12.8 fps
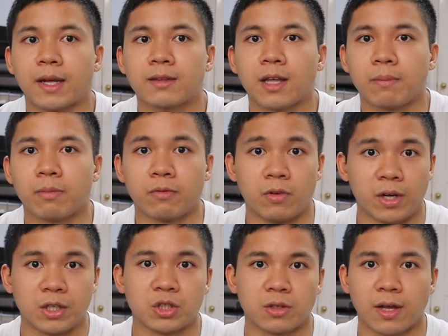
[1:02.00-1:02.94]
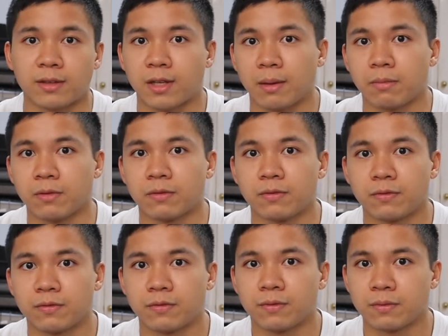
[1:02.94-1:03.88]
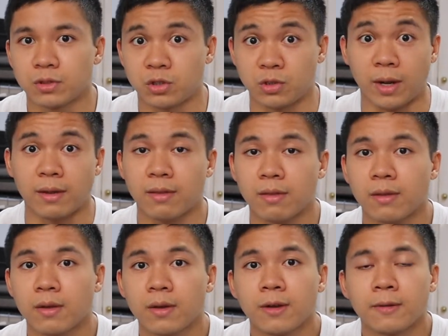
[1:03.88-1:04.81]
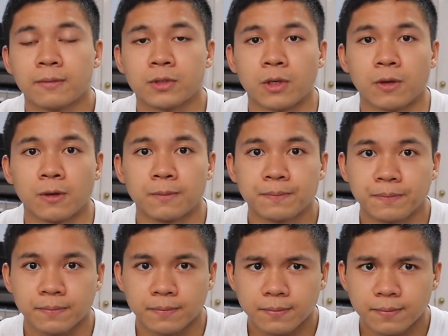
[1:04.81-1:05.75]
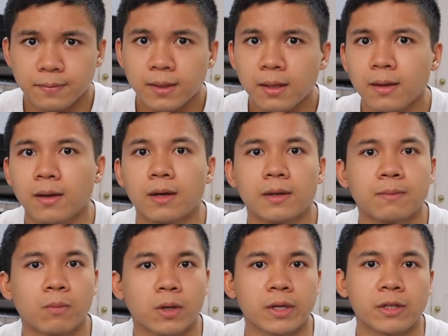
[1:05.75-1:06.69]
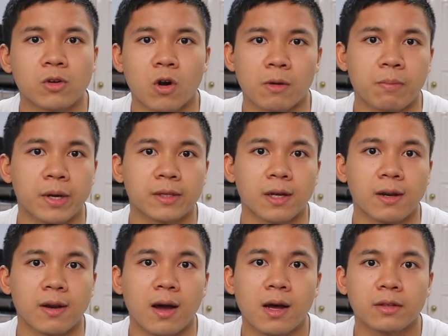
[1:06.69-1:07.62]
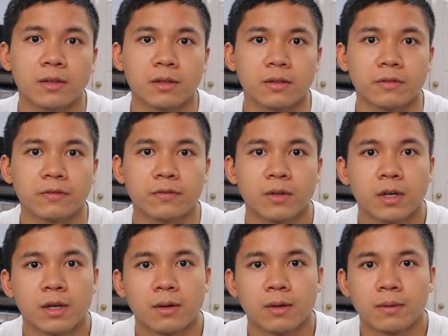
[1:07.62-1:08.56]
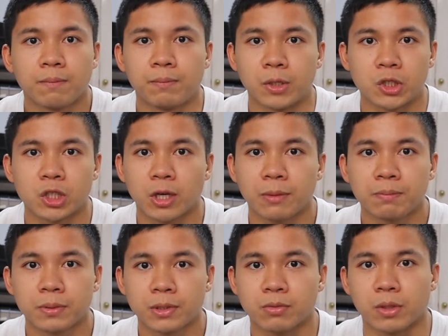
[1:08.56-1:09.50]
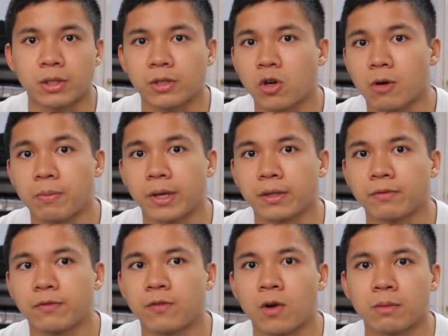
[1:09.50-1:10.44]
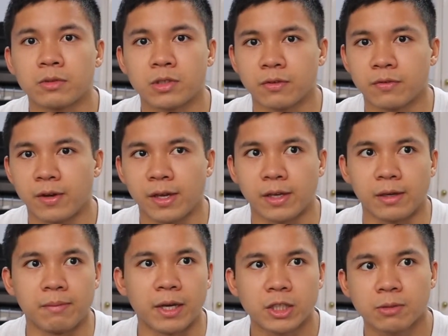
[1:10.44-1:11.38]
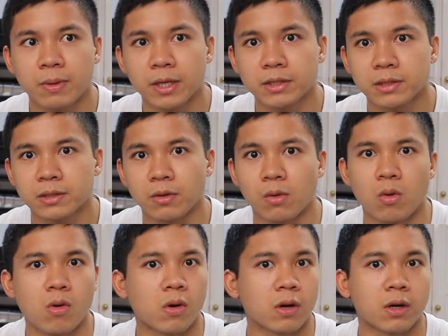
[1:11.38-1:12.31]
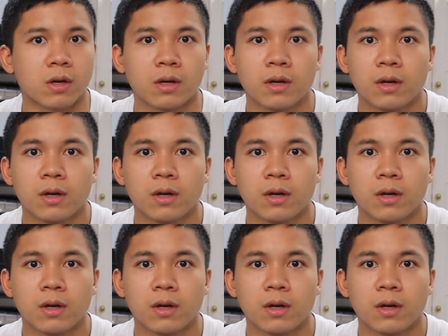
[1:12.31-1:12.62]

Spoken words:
type of range or that type of strength. So we're gonna incorporate a lot of push-ups. We're gonna incorporate forms of like a bench press or